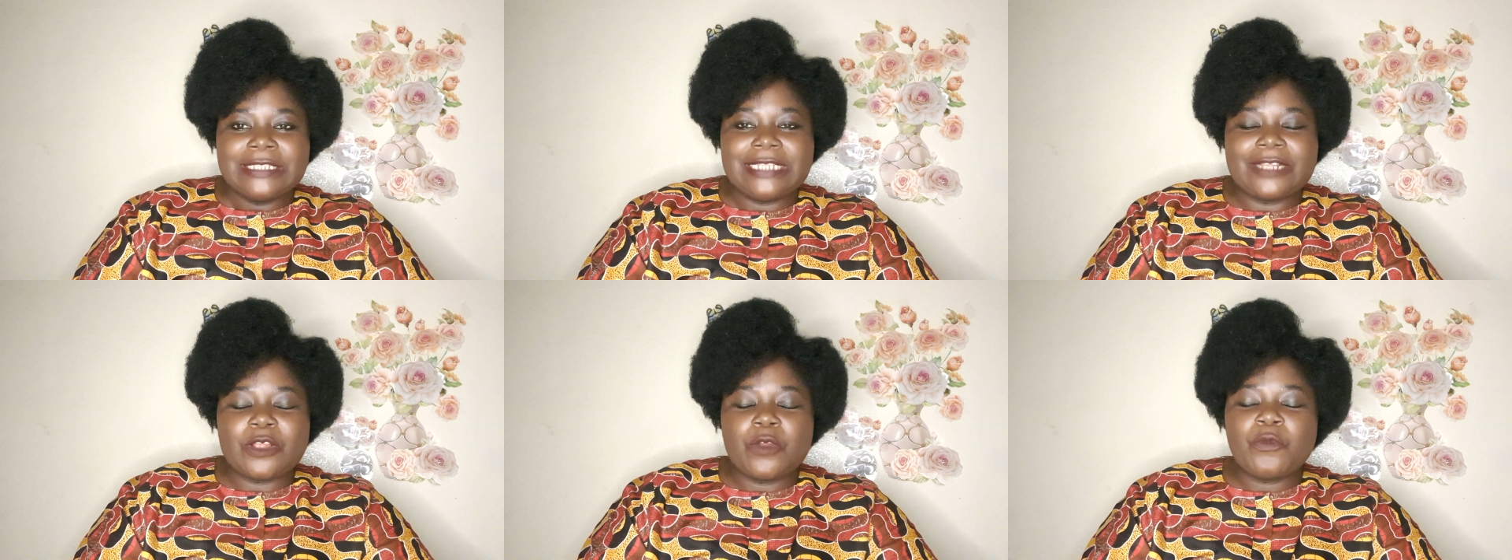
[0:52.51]

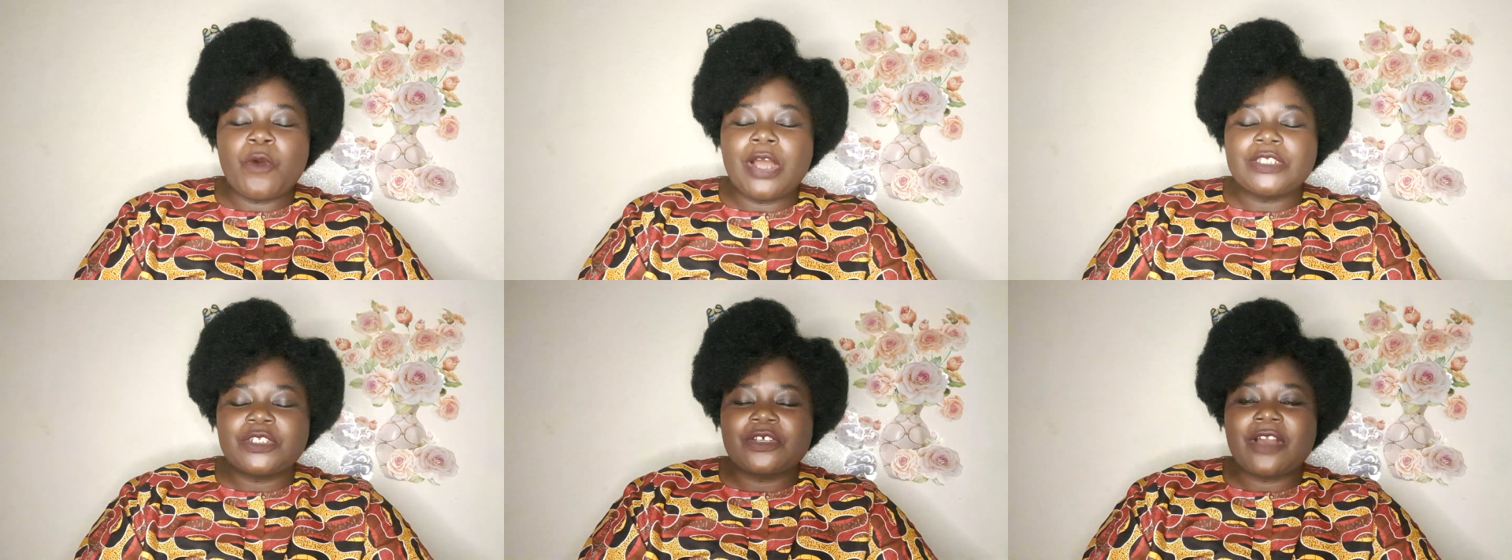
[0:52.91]
They don't
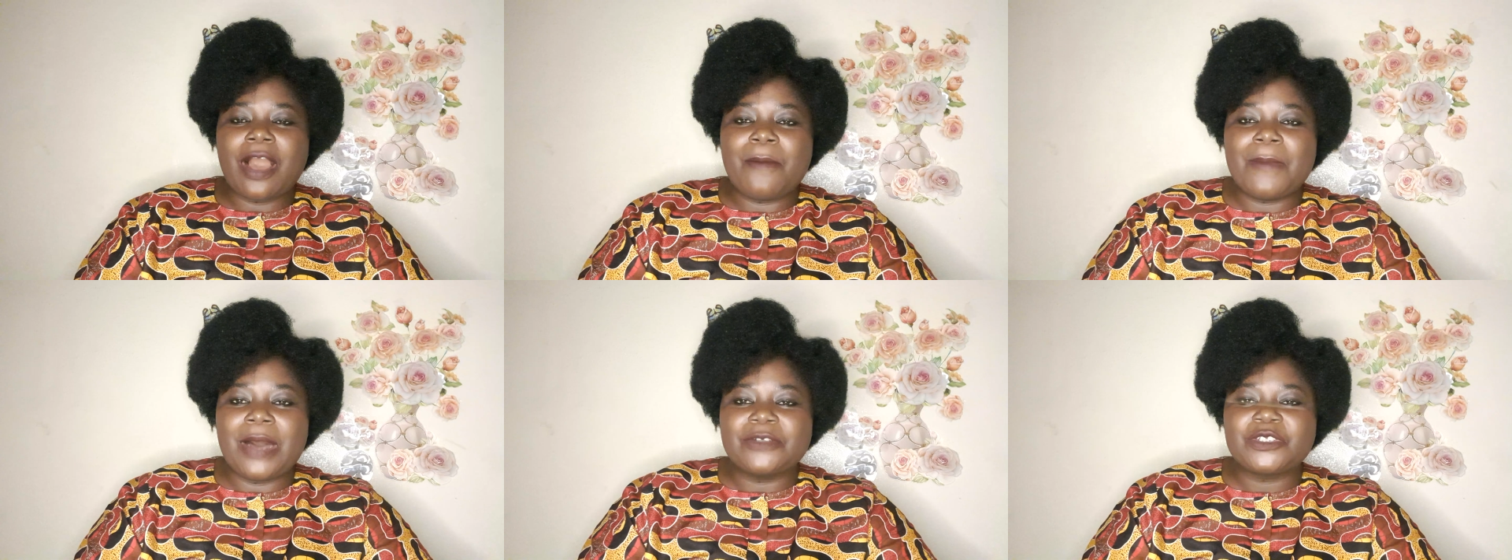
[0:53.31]
want to
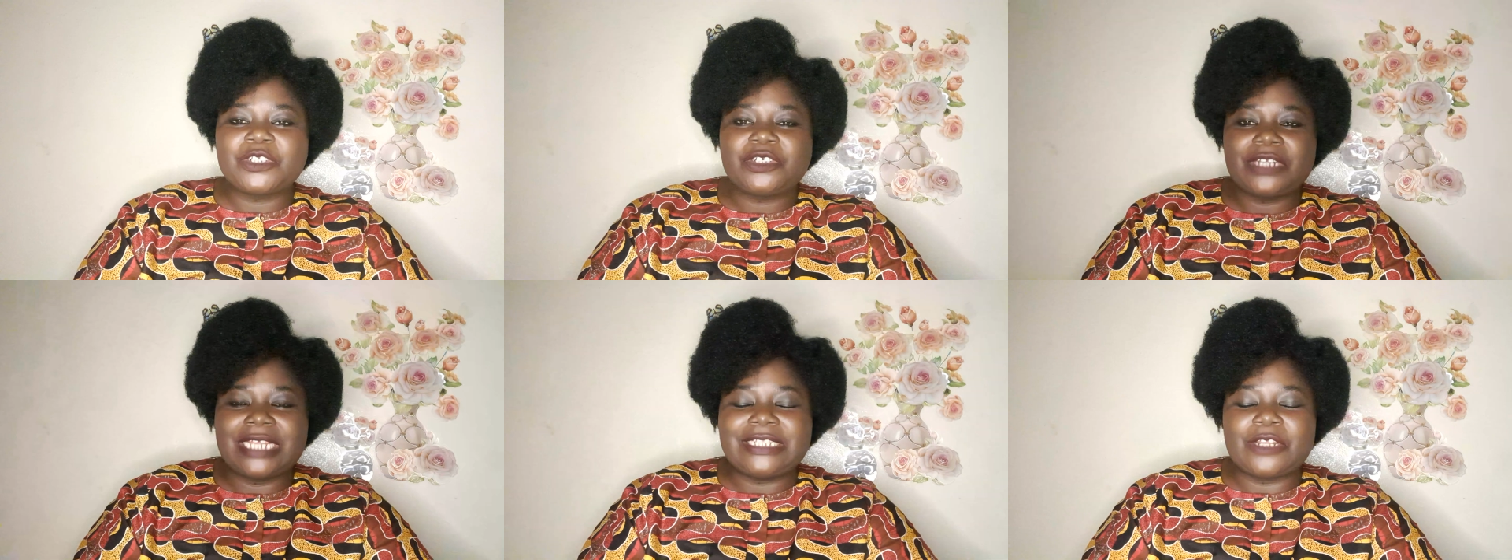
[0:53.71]
come out
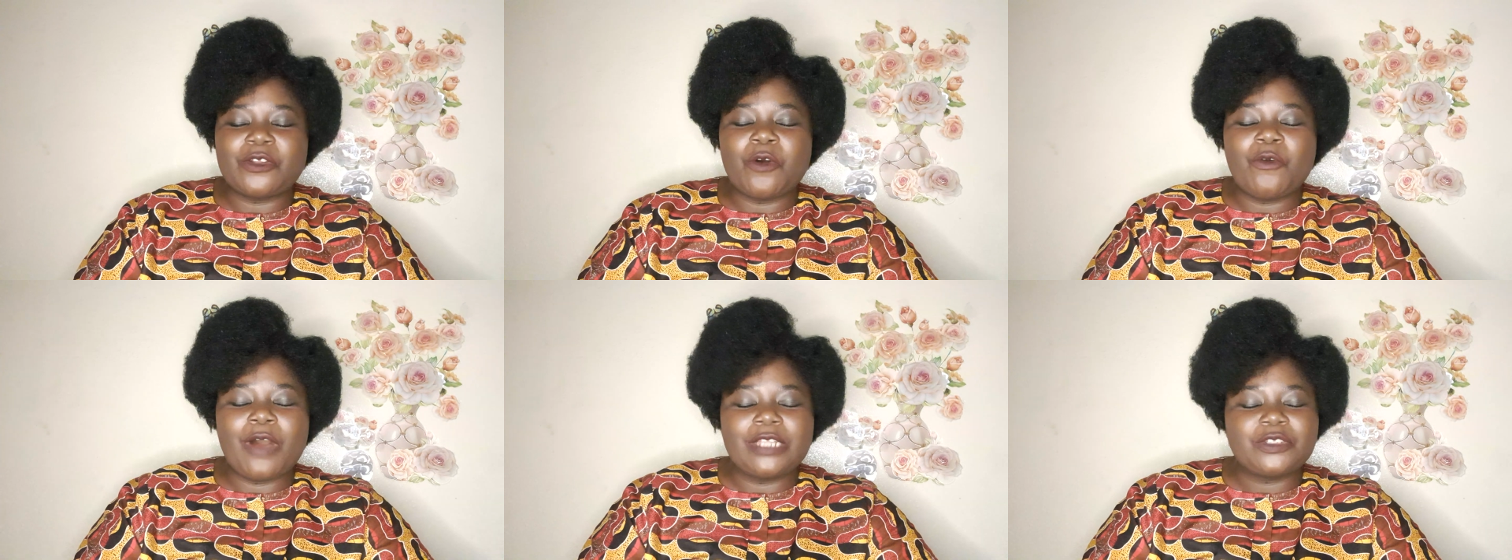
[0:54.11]
straight. They
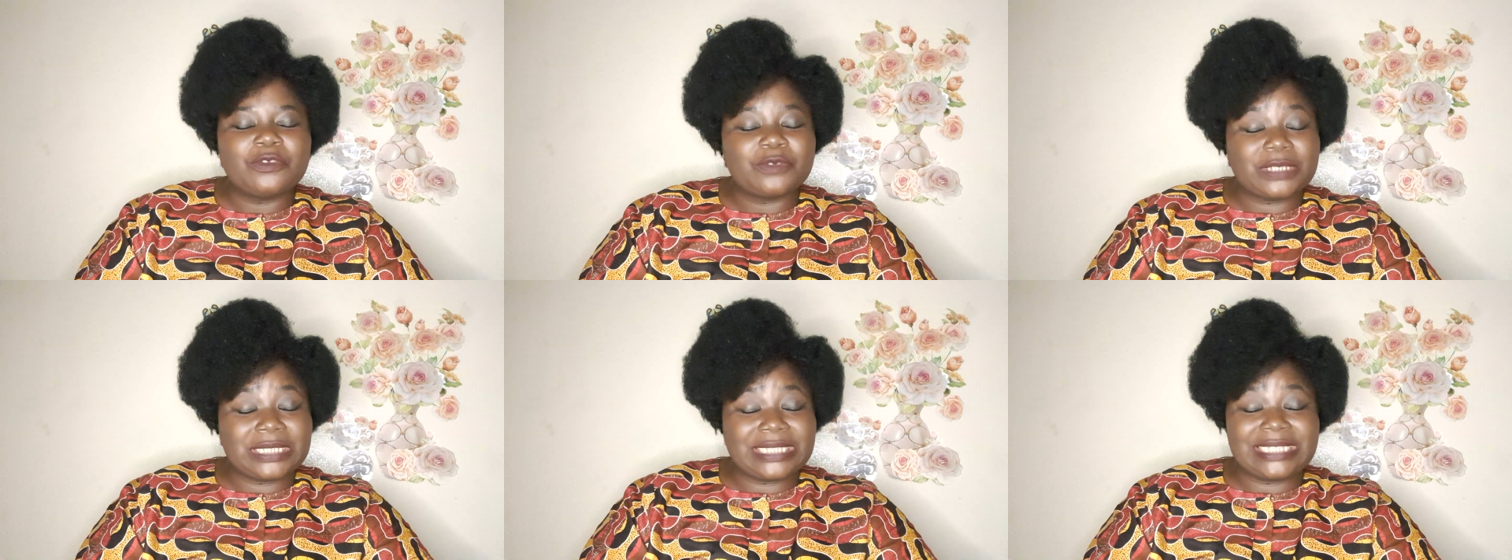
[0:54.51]
don't want
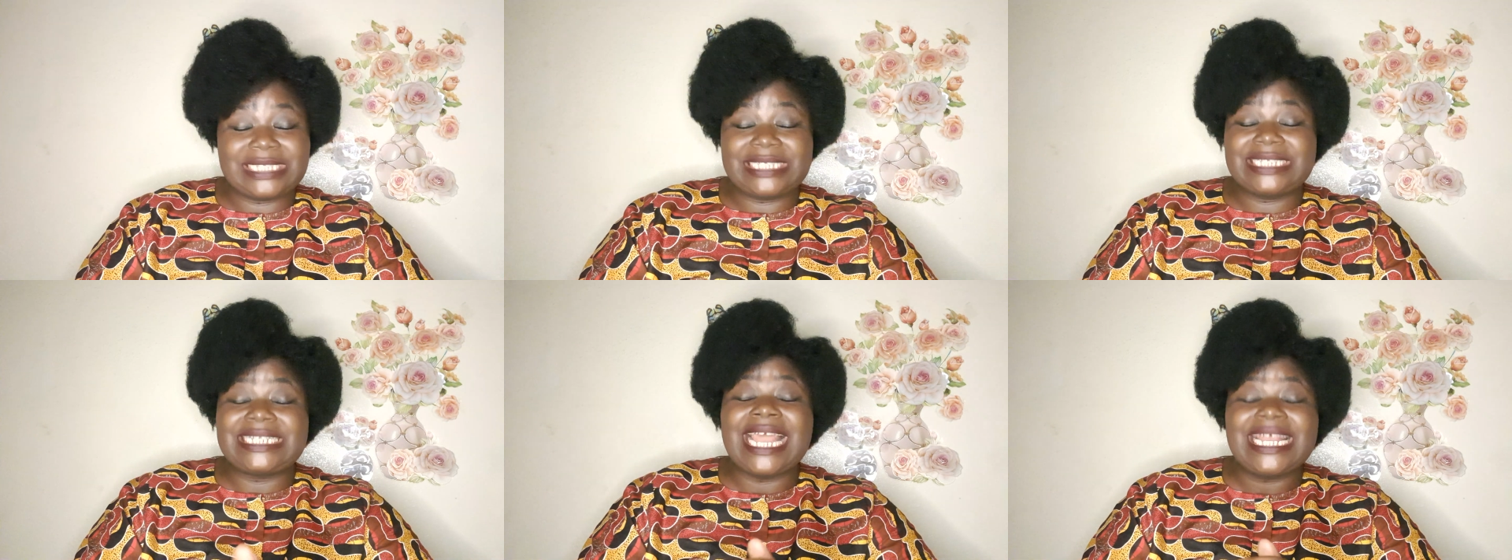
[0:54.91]
to
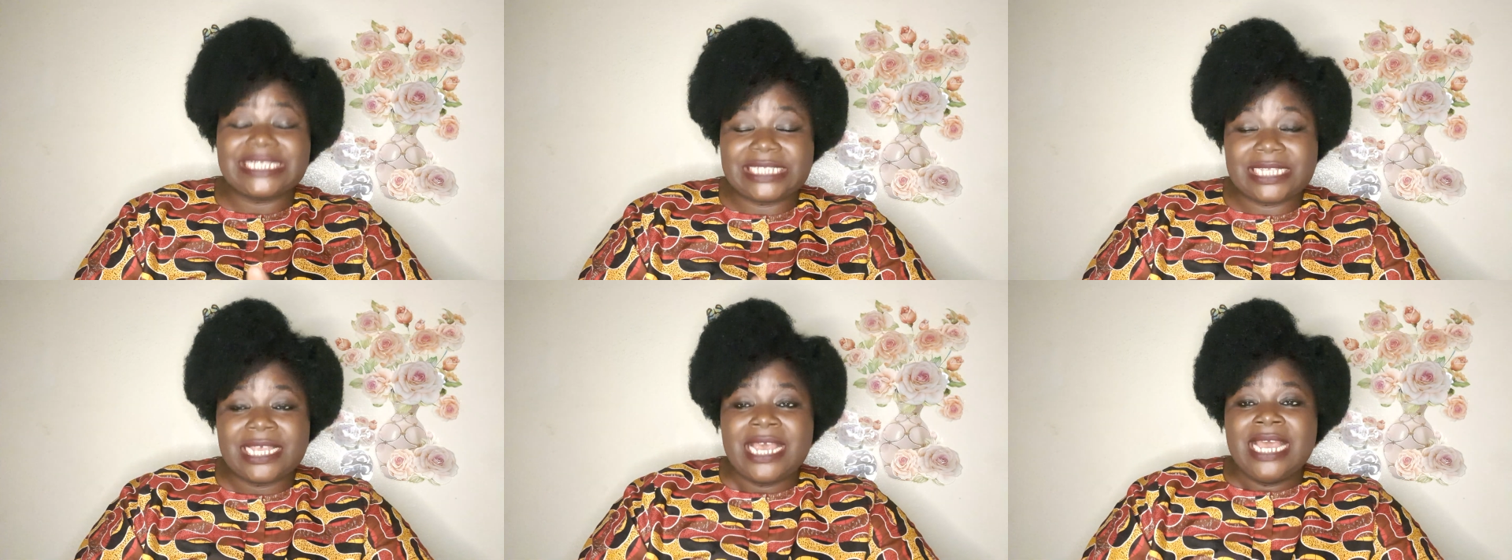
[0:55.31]

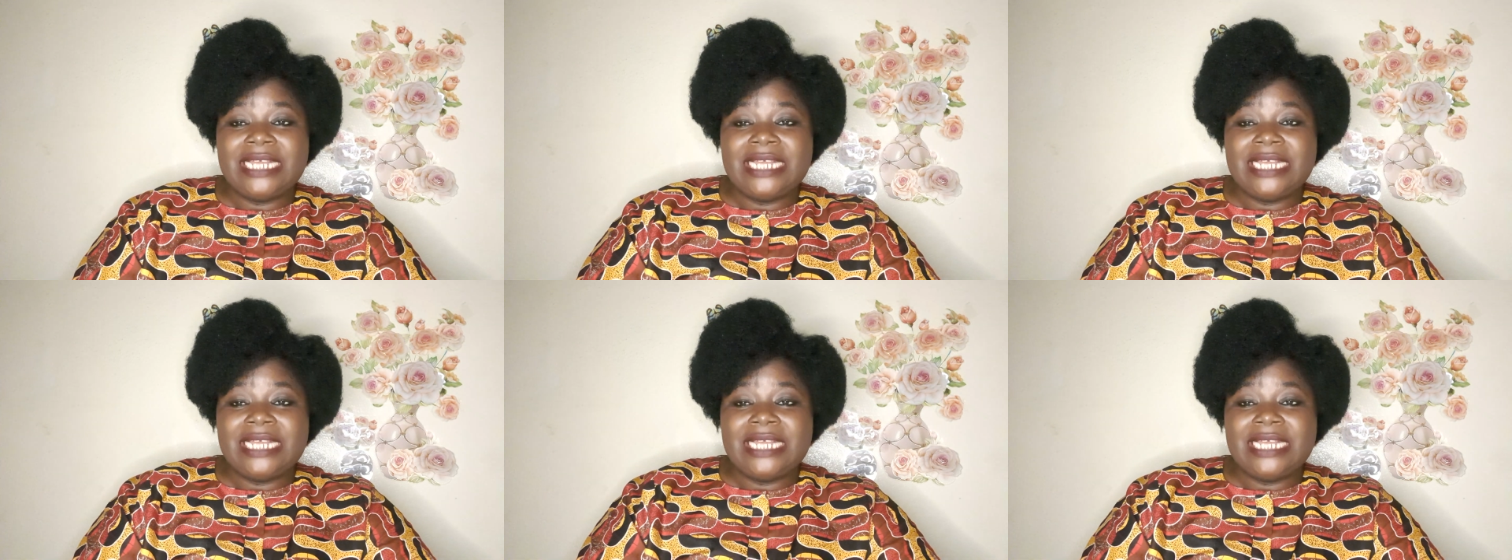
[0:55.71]
state